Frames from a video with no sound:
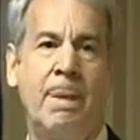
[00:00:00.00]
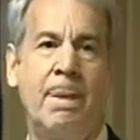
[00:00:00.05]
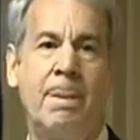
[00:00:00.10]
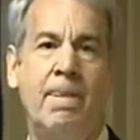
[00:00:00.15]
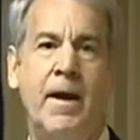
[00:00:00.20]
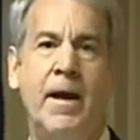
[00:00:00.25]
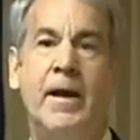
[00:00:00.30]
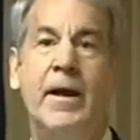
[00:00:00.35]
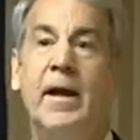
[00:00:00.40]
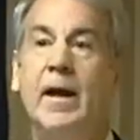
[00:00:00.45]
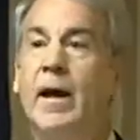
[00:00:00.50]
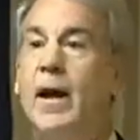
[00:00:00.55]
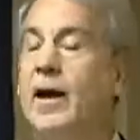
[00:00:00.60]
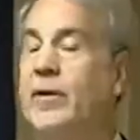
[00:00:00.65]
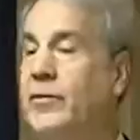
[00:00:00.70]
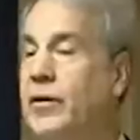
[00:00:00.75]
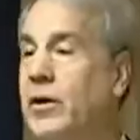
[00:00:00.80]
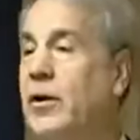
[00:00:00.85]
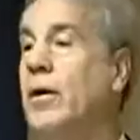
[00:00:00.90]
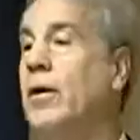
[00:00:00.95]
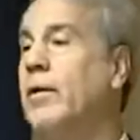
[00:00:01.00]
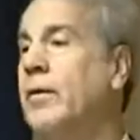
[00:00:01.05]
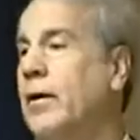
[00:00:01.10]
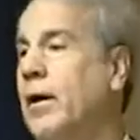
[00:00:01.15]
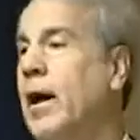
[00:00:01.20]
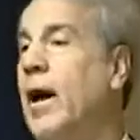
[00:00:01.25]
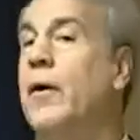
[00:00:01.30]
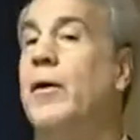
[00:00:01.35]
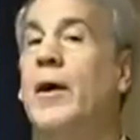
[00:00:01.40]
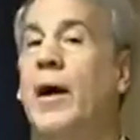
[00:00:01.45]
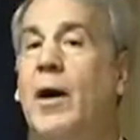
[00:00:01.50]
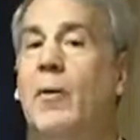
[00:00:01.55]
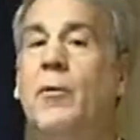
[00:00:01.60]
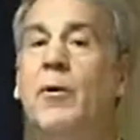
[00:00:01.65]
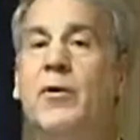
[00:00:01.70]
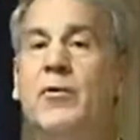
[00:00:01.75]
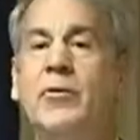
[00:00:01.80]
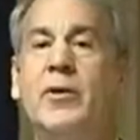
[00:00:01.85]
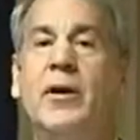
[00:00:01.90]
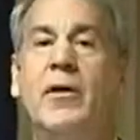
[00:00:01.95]
And I said, look, I want
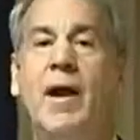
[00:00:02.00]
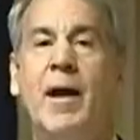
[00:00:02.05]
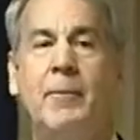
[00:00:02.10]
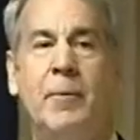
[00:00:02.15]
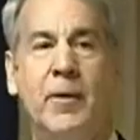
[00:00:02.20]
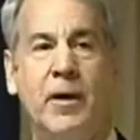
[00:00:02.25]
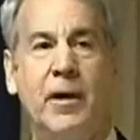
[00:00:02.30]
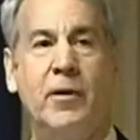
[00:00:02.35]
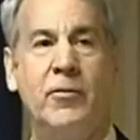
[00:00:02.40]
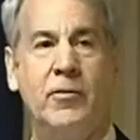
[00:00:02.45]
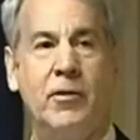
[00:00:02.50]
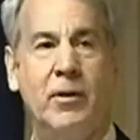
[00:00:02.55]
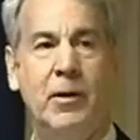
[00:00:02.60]
to see your application.